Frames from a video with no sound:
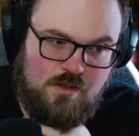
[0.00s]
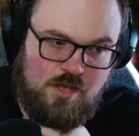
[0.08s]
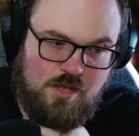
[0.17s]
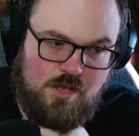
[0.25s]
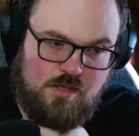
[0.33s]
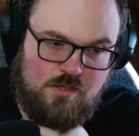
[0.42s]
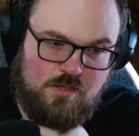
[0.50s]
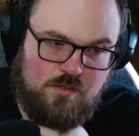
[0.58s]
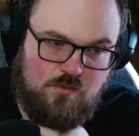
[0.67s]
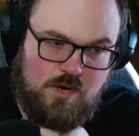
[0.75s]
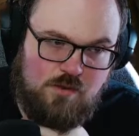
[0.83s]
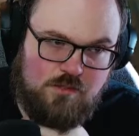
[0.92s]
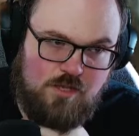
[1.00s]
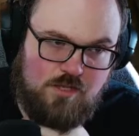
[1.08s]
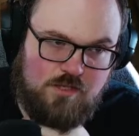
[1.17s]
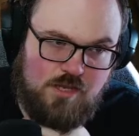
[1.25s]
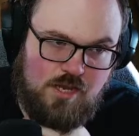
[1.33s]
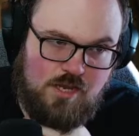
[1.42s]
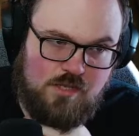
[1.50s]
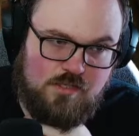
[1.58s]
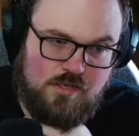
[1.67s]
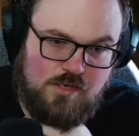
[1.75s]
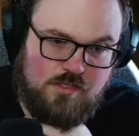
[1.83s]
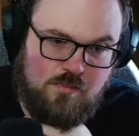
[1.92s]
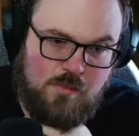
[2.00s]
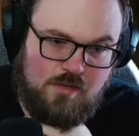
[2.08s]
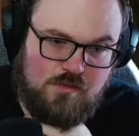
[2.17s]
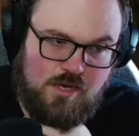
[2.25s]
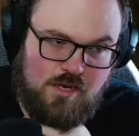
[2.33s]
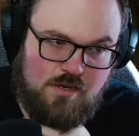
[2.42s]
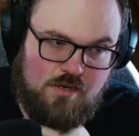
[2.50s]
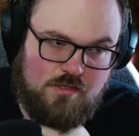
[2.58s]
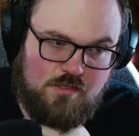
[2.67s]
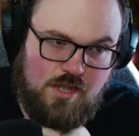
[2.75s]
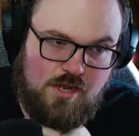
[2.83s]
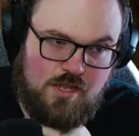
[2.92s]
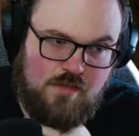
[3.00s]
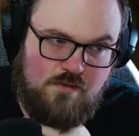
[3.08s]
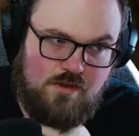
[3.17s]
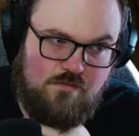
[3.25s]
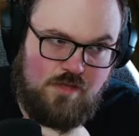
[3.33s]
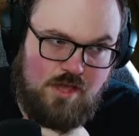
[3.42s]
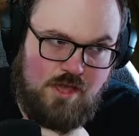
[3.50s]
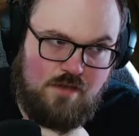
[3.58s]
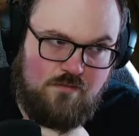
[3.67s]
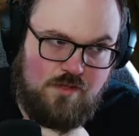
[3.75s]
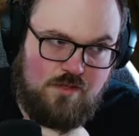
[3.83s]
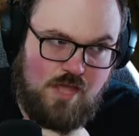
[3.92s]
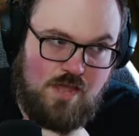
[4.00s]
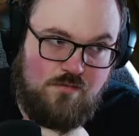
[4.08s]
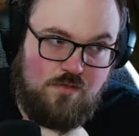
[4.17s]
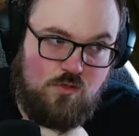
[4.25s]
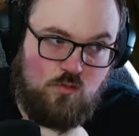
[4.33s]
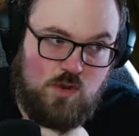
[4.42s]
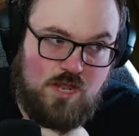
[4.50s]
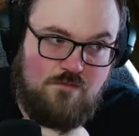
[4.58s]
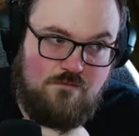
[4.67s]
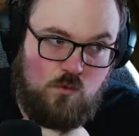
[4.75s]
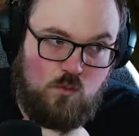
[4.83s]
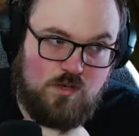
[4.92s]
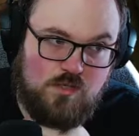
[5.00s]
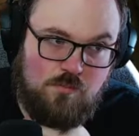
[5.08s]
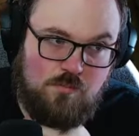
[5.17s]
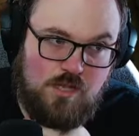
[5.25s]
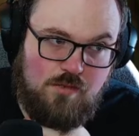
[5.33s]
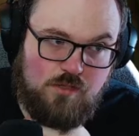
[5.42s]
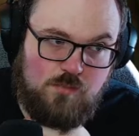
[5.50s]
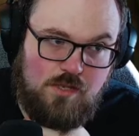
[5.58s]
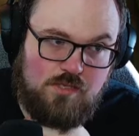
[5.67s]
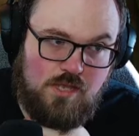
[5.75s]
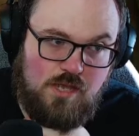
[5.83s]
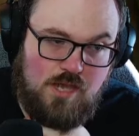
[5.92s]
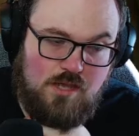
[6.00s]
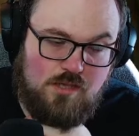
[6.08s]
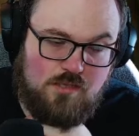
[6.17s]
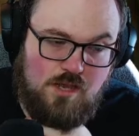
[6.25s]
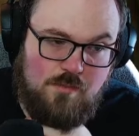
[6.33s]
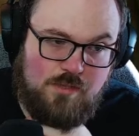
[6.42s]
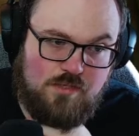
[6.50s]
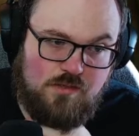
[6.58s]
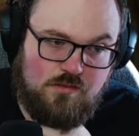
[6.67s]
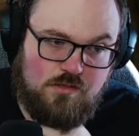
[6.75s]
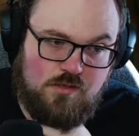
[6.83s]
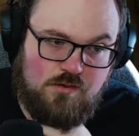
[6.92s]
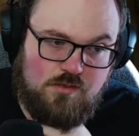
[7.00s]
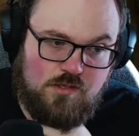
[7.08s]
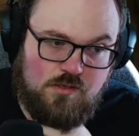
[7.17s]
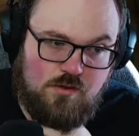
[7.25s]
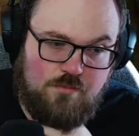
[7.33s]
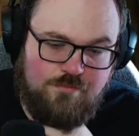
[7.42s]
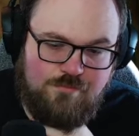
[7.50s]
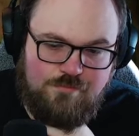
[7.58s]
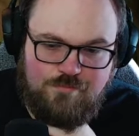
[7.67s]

I guess what I was going to say is nice about Titan is that even if they have it, they have three forests in play, which means they can't get zombies this turn, so.